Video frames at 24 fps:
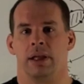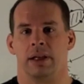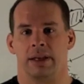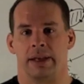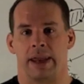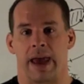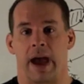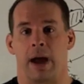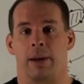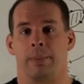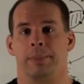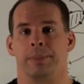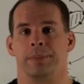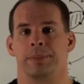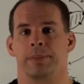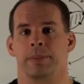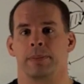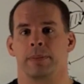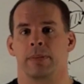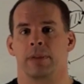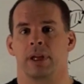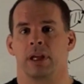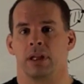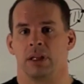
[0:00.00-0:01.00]
Now,
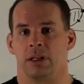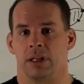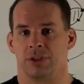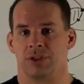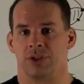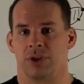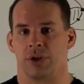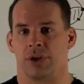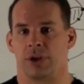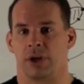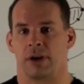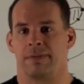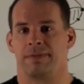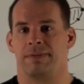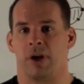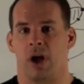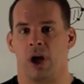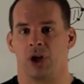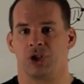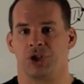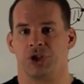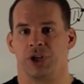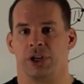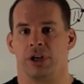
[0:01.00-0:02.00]
let's look at our
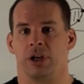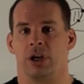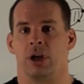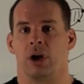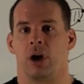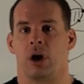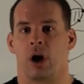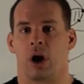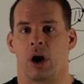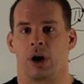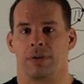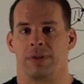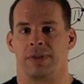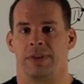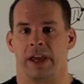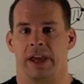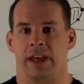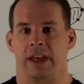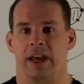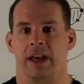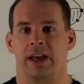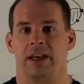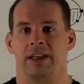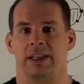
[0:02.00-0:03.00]
function r
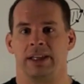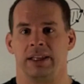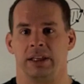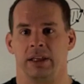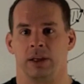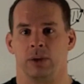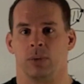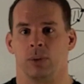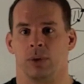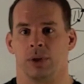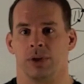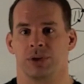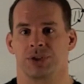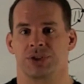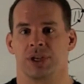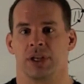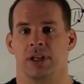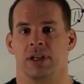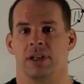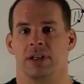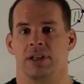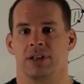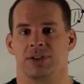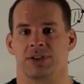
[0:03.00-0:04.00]
theta equals
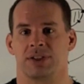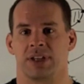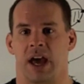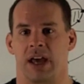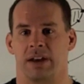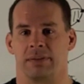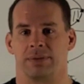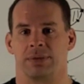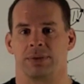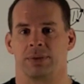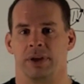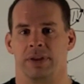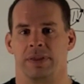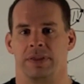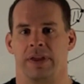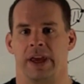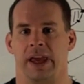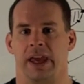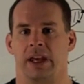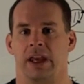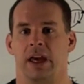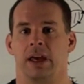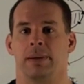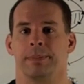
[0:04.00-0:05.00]
sine of 3
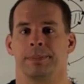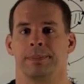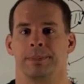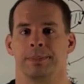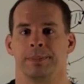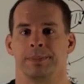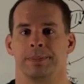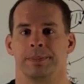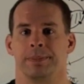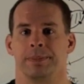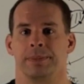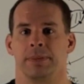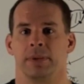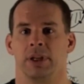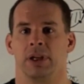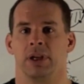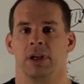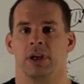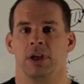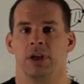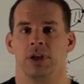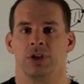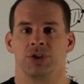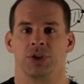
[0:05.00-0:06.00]
theta.
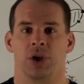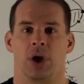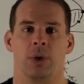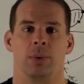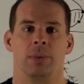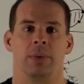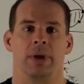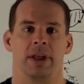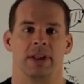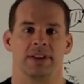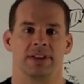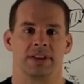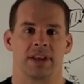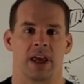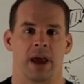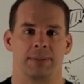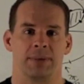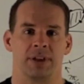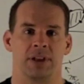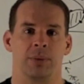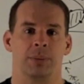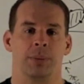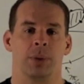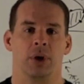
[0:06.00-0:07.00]
So it's
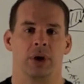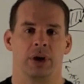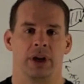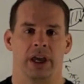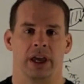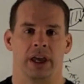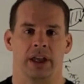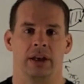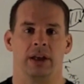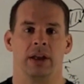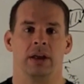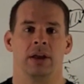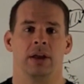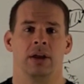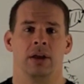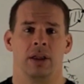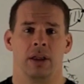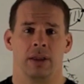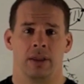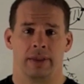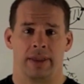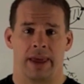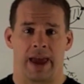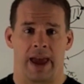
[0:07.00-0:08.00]
tempting to put in
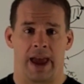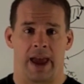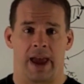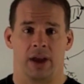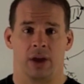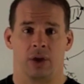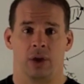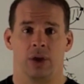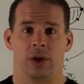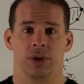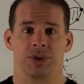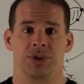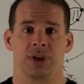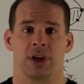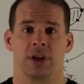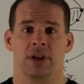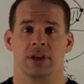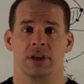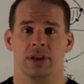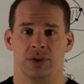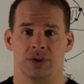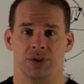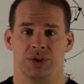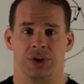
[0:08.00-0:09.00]
the angles
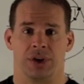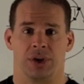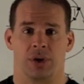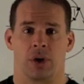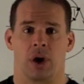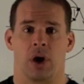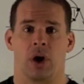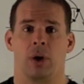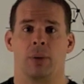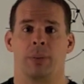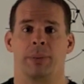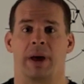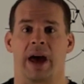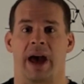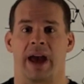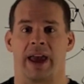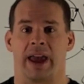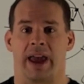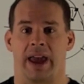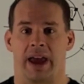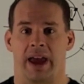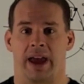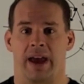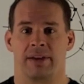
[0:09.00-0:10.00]
0, pi
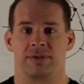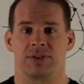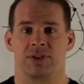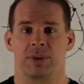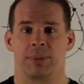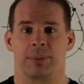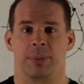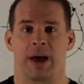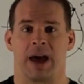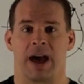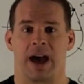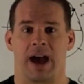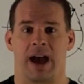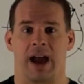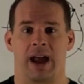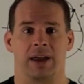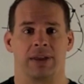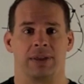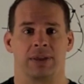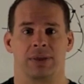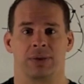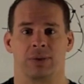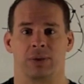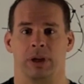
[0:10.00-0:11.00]
halves,
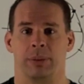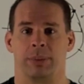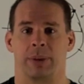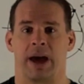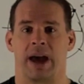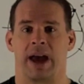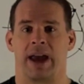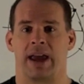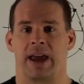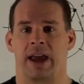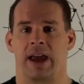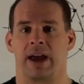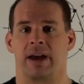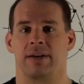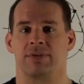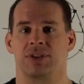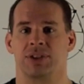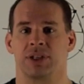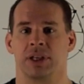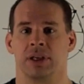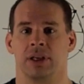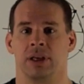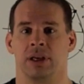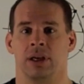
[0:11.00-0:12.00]
pi, 3 pi
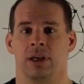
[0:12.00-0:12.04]
halves.